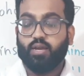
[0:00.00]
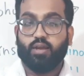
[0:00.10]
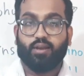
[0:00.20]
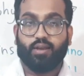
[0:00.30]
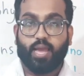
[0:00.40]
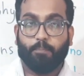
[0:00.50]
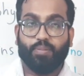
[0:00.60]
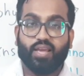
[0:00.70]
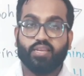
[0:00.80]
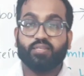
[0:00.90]

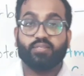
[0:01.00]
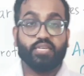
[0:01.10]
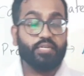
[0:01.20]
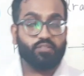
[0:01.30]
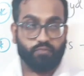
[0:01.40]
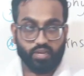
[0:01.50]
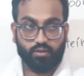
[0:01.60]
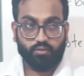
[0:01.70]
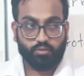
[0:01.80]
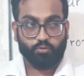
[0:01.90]
apply seeds well,
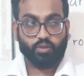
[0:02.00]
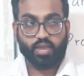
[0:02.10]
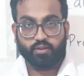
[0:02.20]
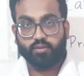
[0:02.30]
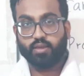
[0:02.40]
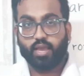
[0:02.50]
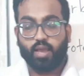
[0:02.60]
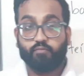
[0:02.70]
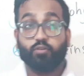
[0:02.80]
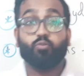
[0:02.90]
you can
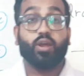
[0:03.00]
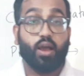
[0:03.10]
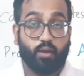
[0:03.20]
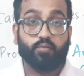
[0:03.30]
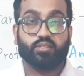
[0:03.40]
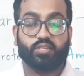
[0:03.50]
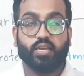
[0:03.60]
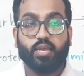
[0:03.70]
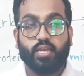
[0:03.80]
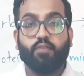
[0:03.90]
have a good harvest.
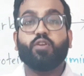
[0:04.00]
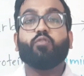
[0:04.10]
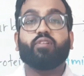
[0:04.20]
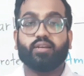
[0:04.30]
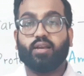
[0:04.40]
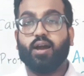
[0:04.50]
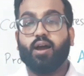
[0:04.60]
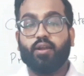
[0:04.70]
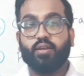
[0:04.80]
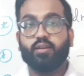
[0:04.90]
If you work
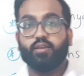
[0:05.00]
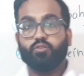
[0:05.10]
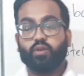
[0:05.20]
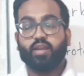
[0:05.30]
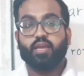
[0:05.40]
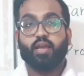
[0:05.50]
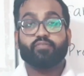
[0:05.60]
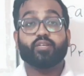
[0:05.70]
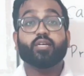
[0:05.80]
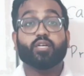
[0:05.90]
hard, you can
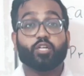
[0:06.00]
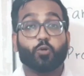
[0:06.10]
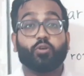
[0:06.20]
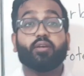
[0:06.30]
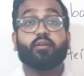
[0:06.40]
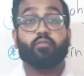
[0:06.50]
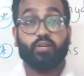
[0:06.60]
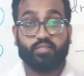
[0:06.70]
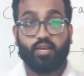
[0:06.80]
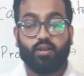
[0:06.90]
have a good
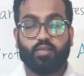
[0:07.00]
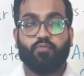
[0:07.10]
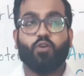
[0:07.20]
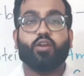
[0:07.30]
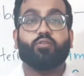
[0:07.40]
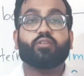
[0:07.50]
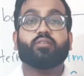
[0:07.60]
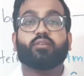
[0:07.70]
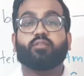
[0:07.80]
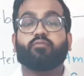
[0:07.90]
result. If you are not
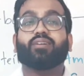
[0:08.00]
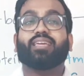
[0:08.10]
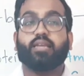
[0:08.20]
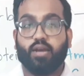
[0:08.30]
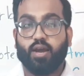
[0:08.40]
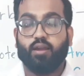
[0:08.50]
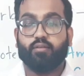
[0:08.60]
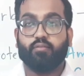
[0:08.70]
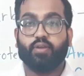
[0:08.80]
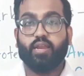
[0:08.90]
working hard,
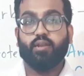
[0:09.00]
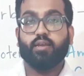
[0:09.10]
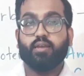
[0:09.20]
right,